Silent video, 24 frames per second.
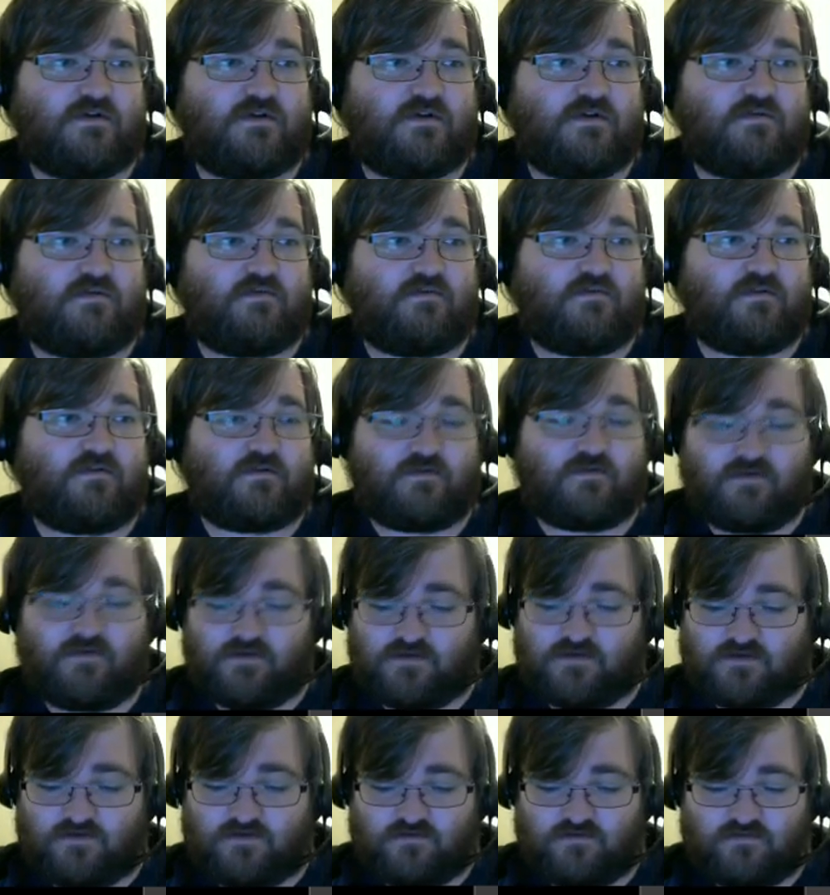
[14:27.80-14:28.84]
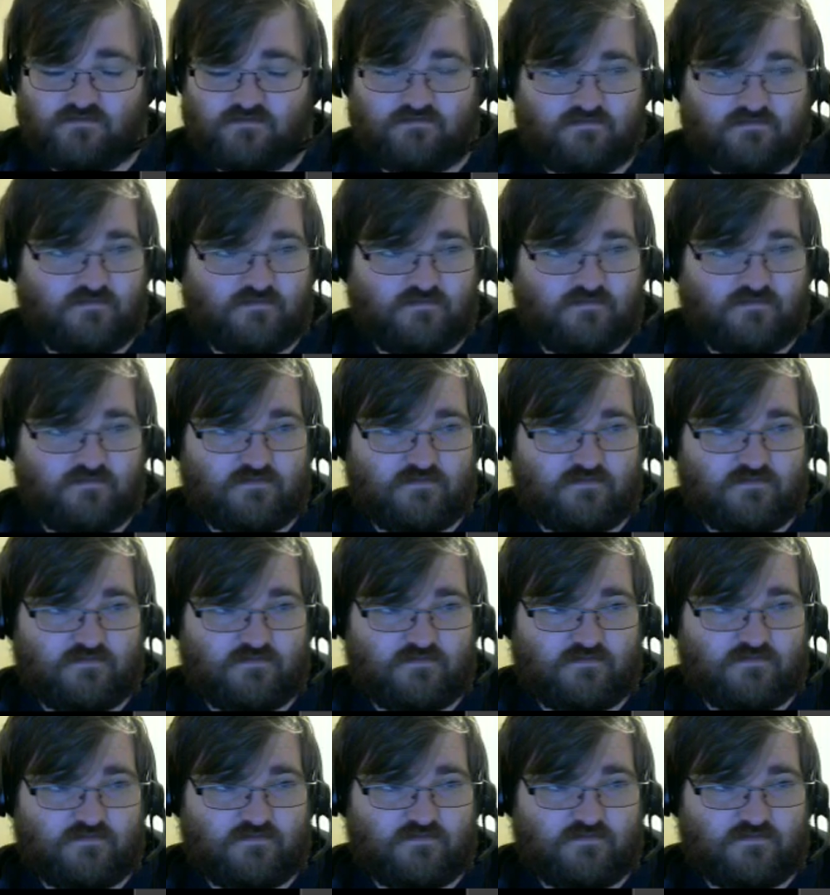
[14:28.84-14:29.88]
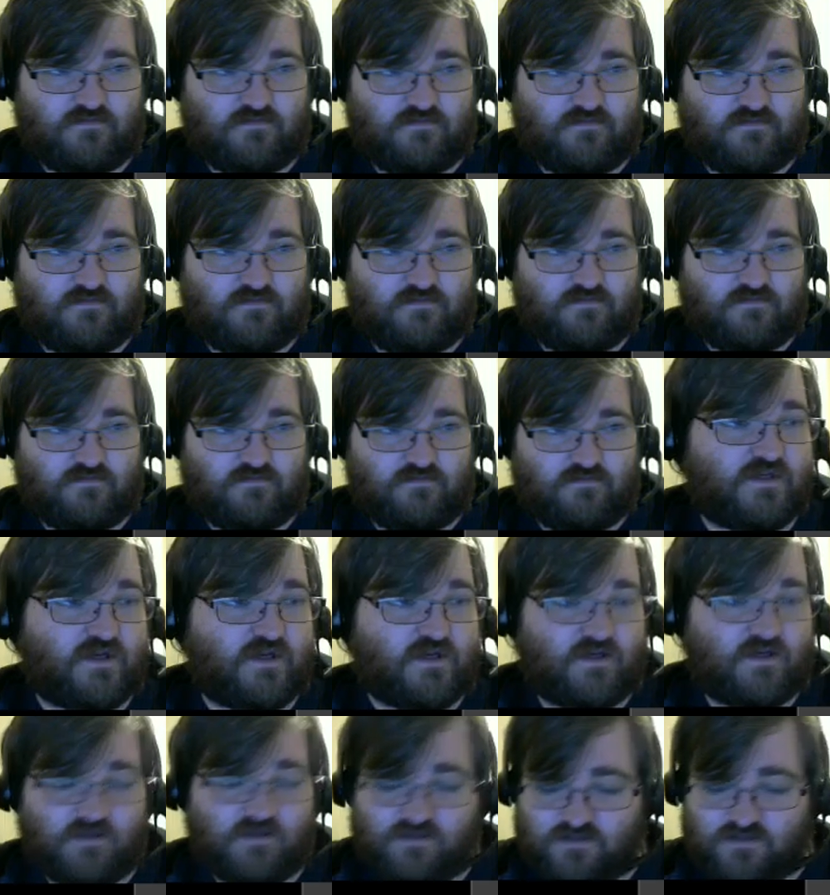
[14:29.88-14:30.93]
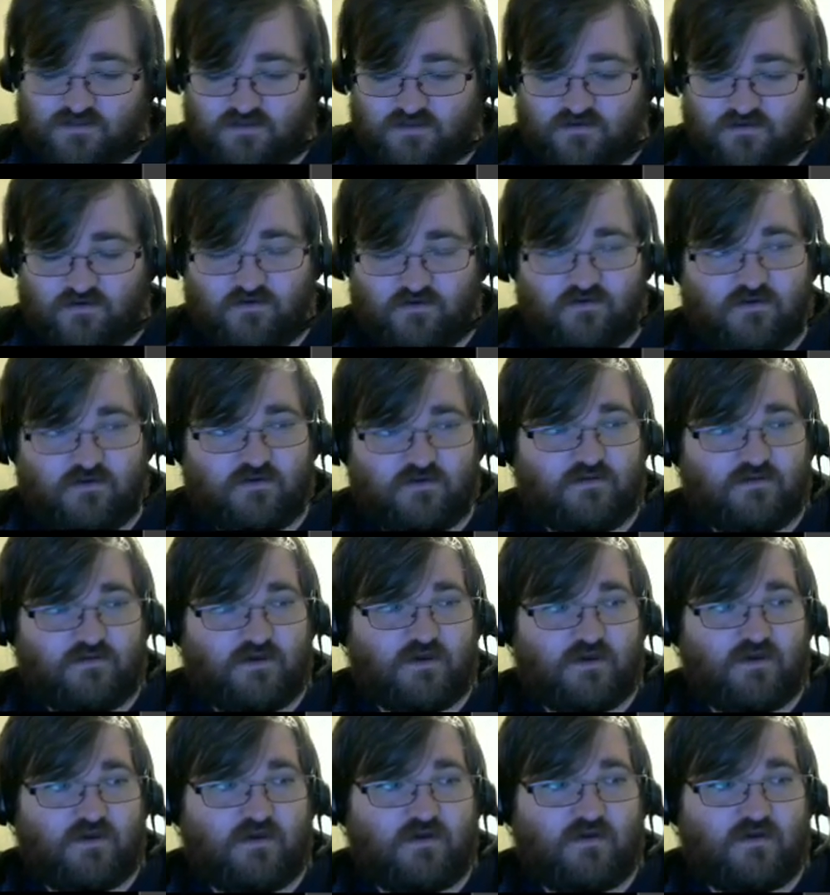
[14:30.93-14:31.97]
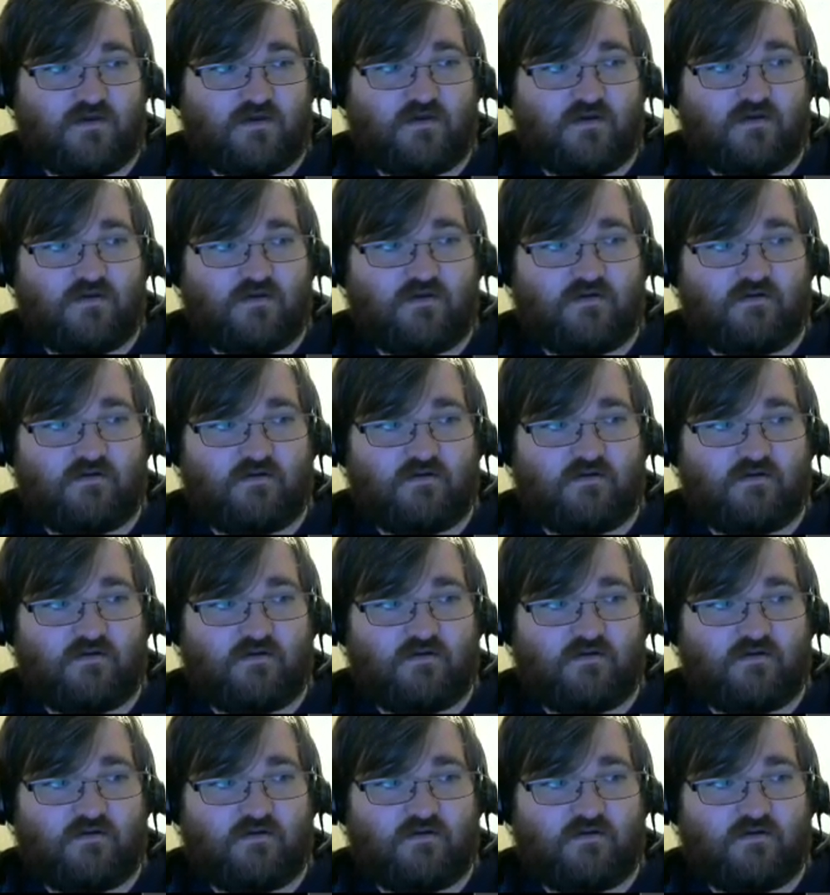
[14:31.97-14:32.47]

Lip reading: We're going to have those around for 2 seconds, and they're going to be